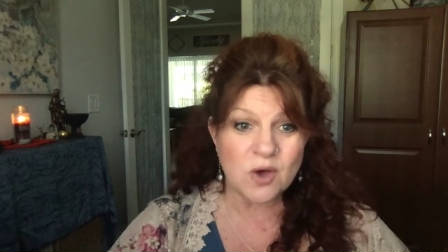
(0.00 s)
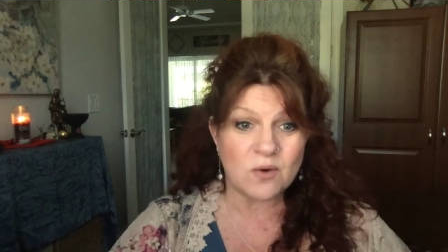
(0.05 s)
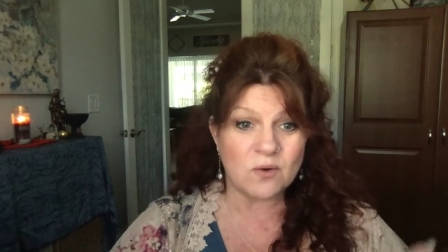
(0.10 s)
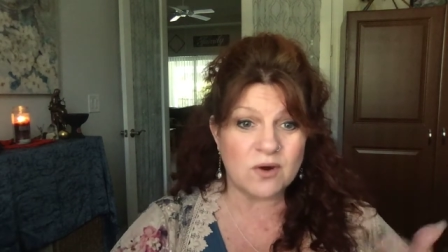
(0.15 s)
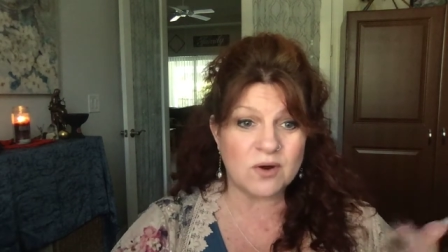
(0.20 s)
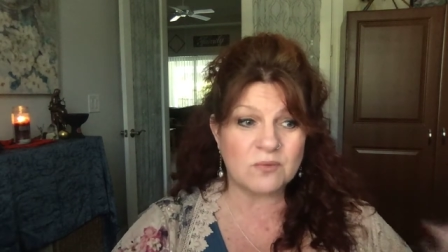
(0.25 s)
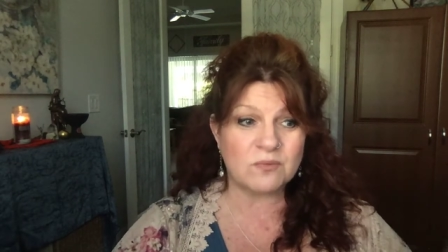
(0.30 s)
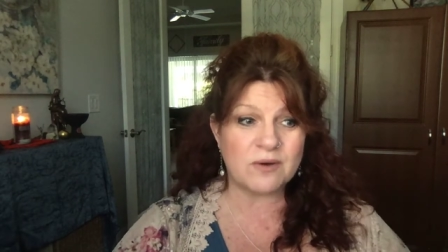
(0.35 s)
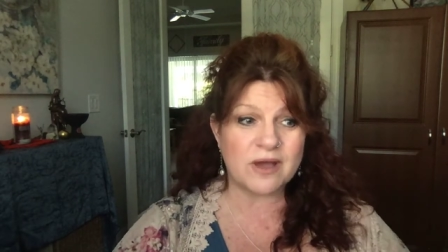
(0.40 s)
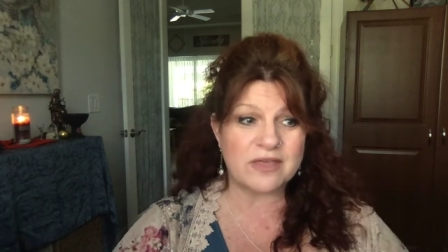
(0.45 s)

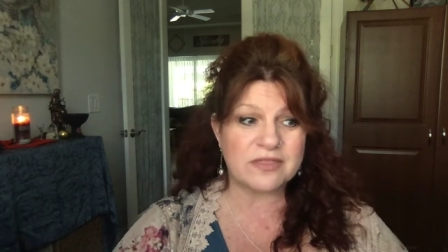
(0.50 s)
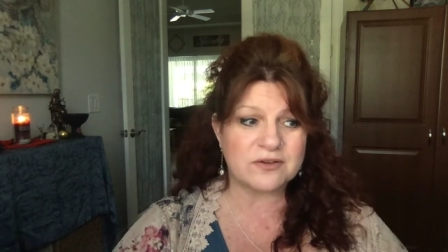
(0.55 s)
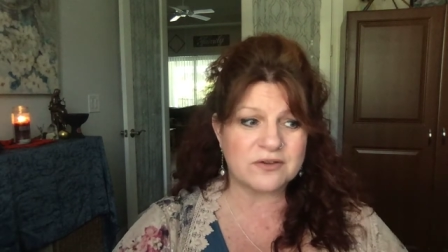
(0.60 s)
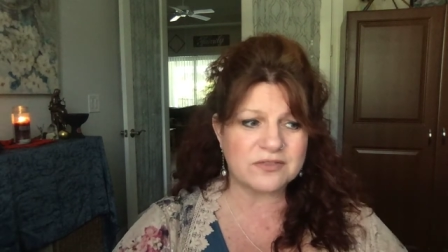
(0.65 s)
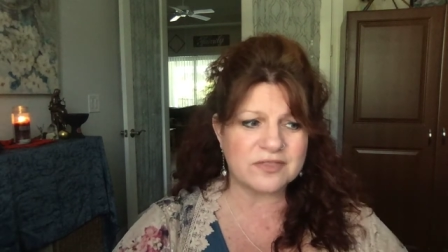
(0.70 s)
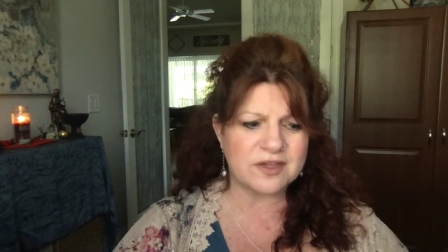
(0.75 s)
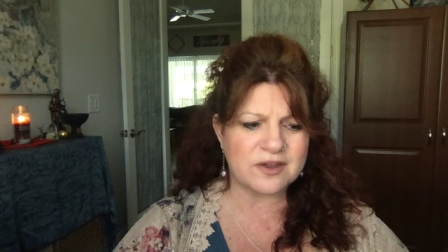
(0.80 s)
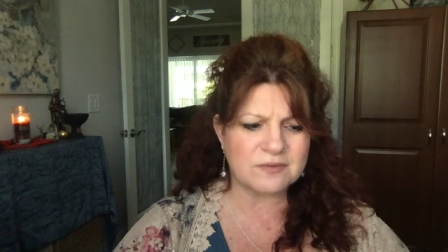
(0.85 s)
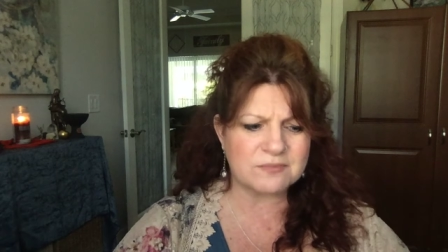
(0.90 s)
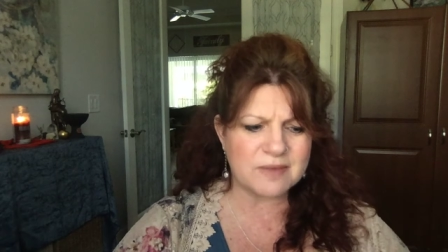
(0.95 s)
or whether
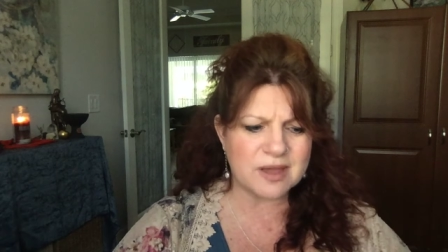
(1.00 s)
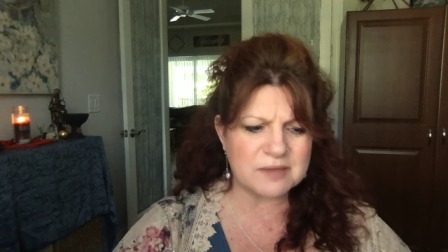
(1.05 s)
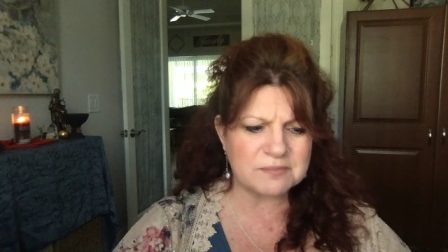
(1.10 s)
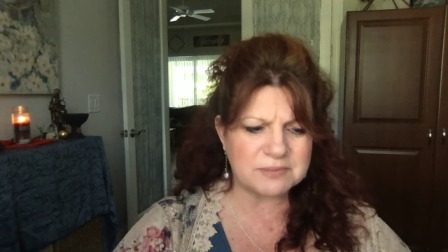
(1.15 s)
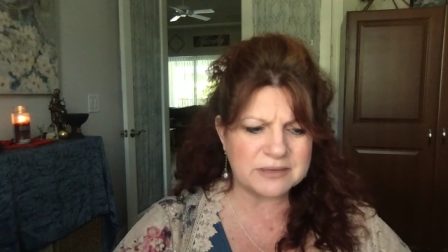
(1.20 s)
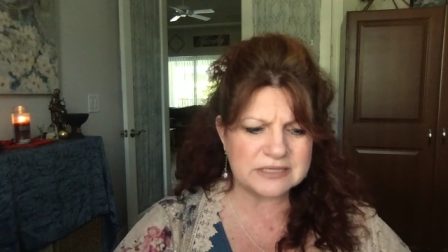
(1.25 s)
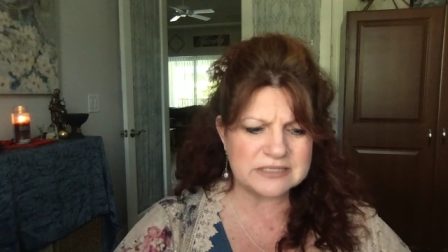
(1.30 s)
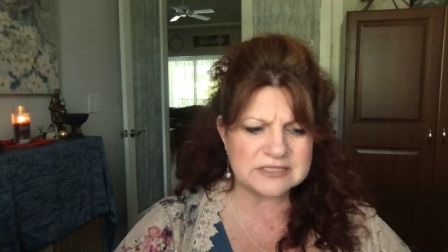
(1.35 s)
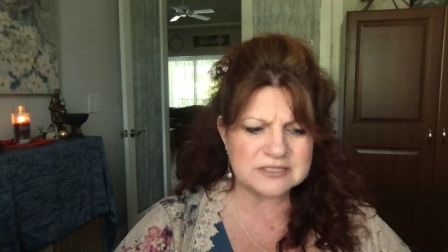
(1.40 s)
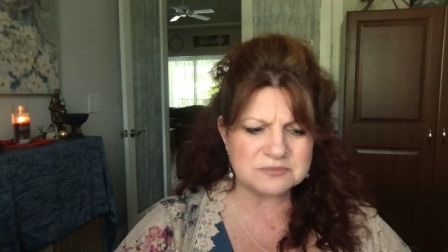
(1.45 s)
there might
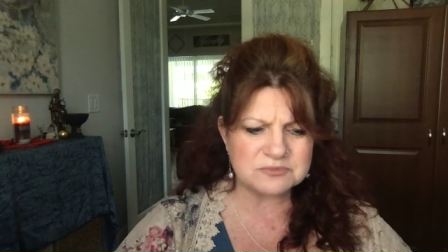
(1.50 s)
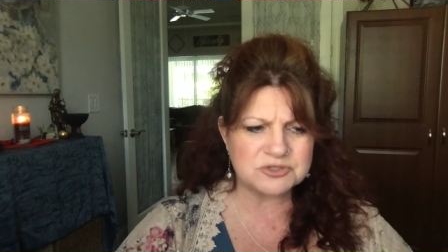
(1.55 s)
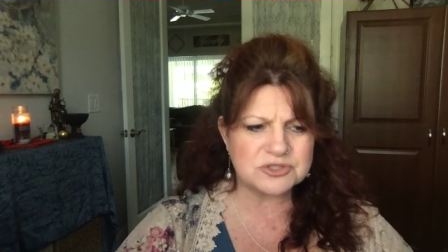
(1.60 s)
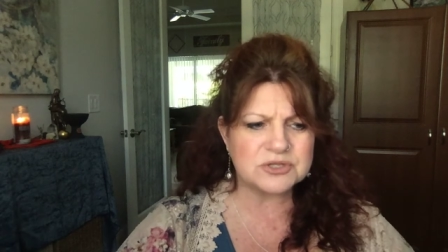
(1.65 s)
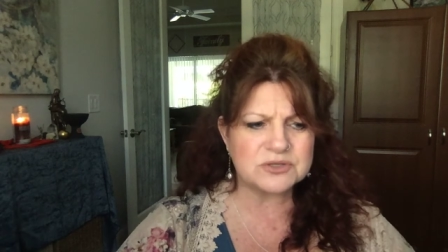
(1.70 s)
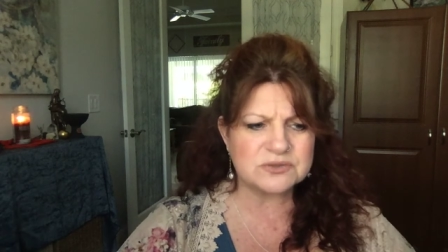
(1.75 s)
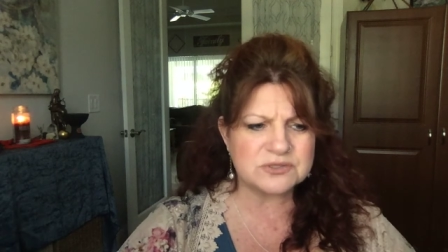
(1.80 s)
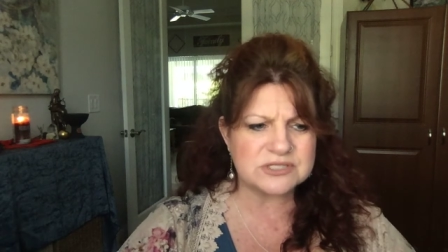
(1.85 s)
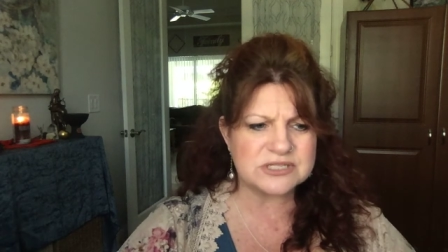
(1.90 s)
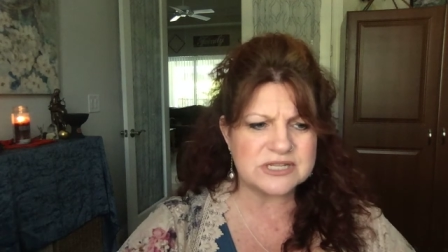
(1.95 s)
be some
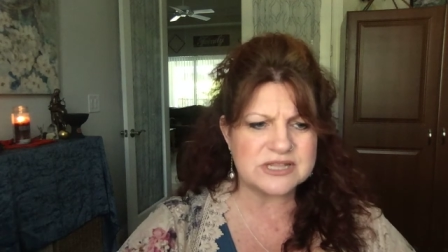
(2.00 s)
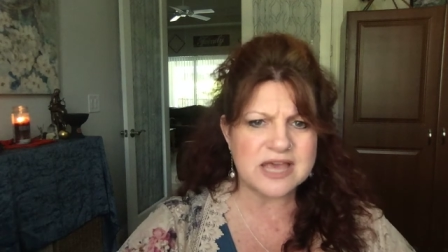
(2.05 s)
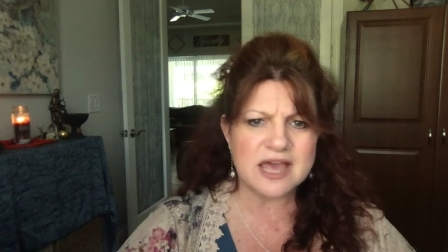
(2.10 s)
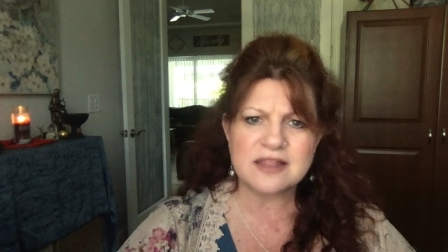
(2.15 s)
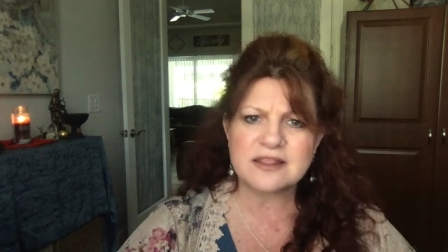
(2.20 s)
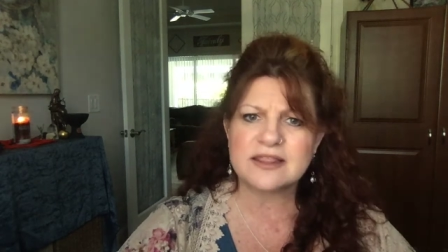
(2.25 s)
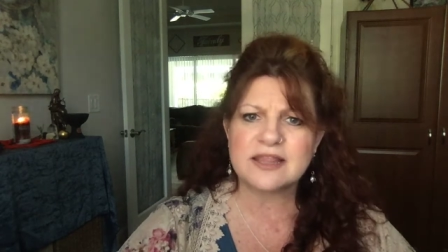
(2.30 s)
truth to that.